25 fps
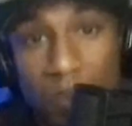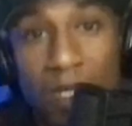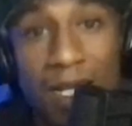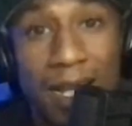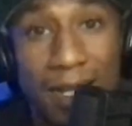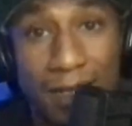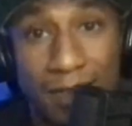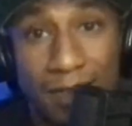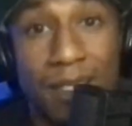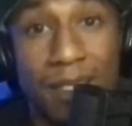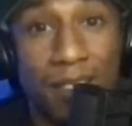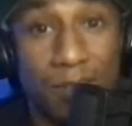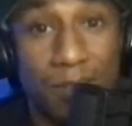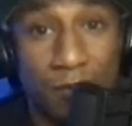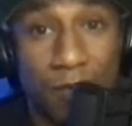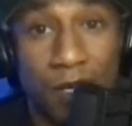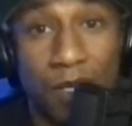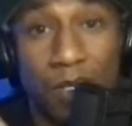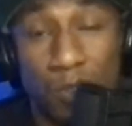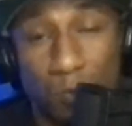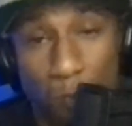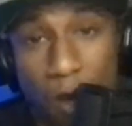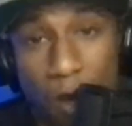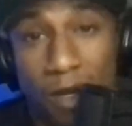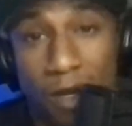Hence, this video
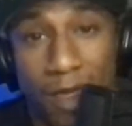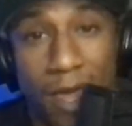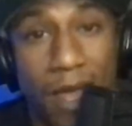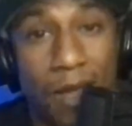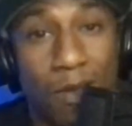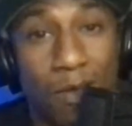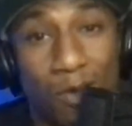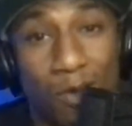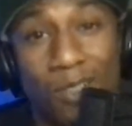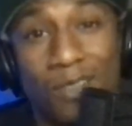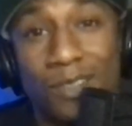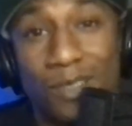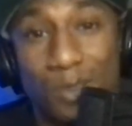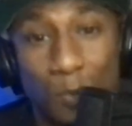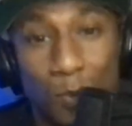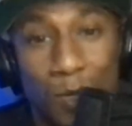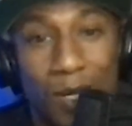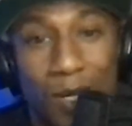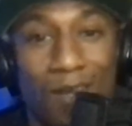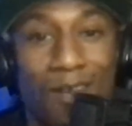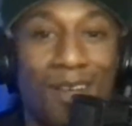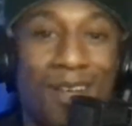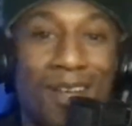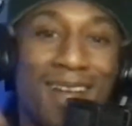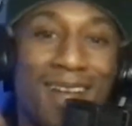is part of that course as
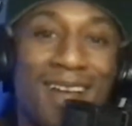well.